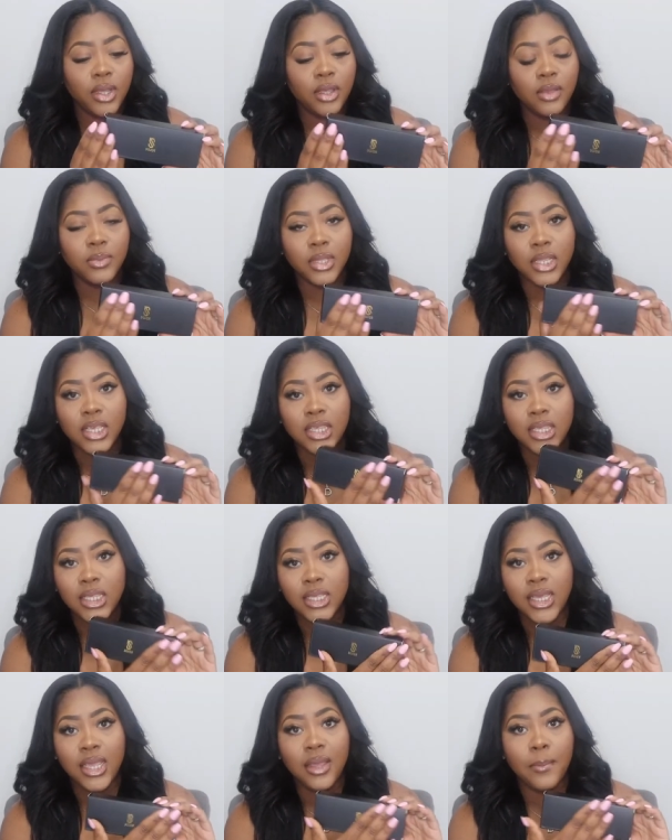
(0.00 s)
It comes in this
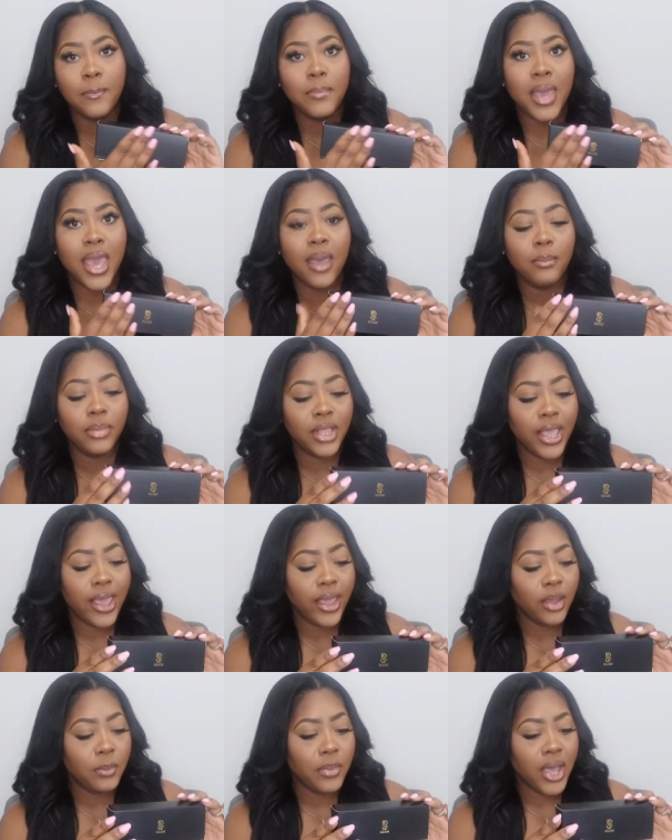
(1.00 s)
sleek matte
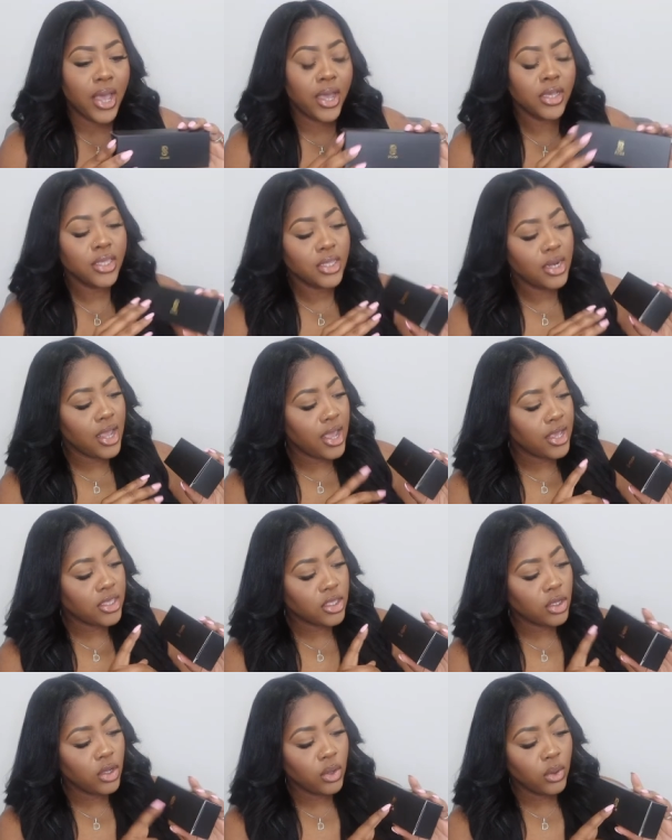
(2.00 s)
black box and it
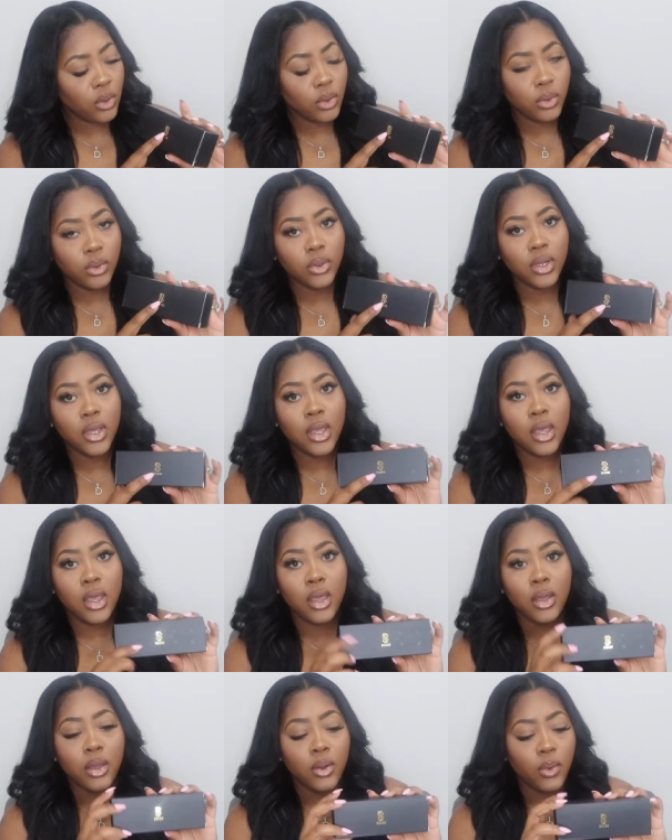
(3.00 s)
has gold
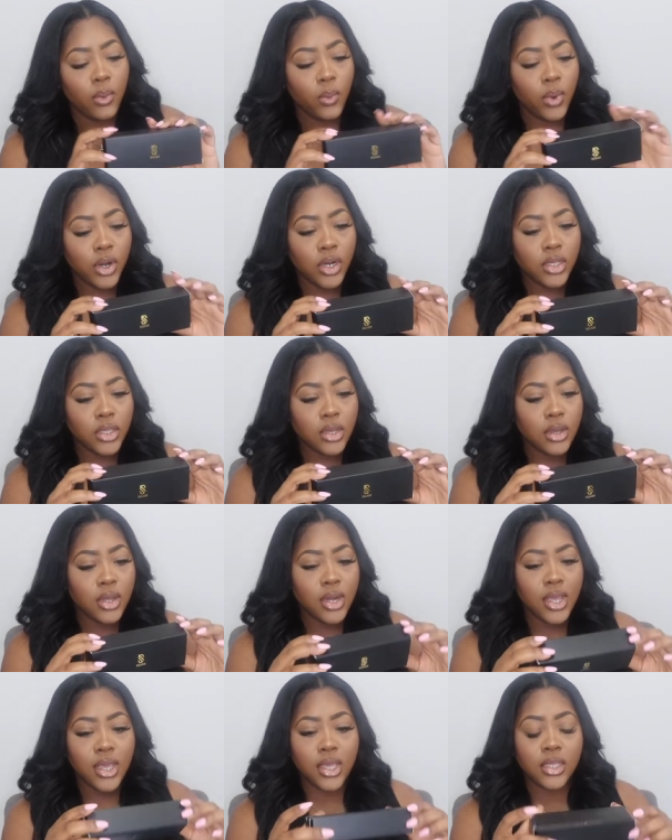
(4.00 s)
words
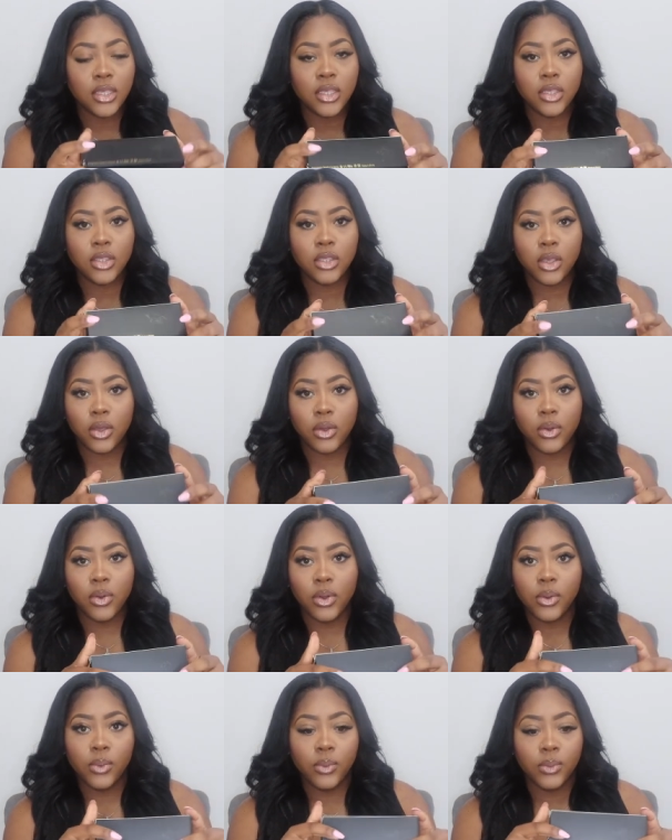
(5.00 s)
on it.
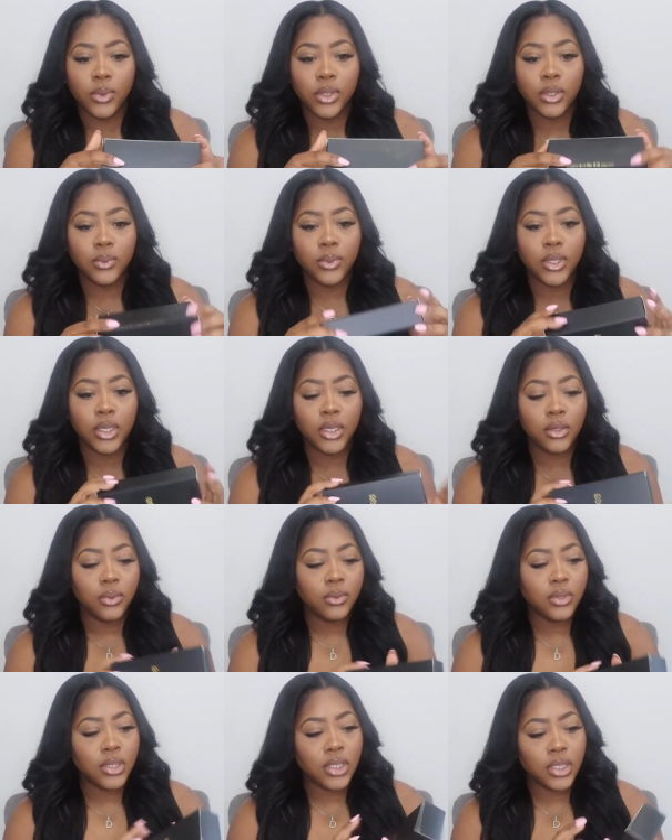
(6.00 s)
So really, really
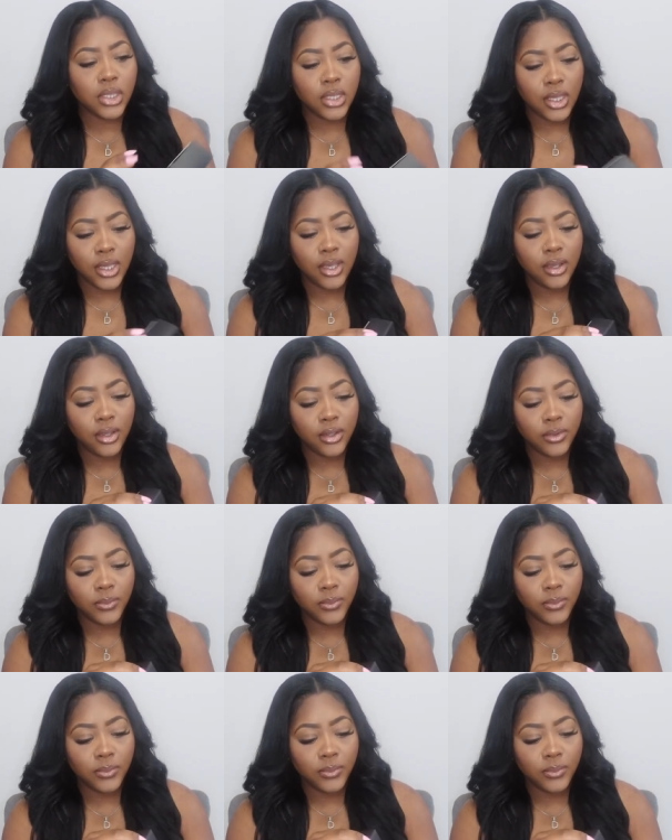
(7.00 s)
cute and sleek.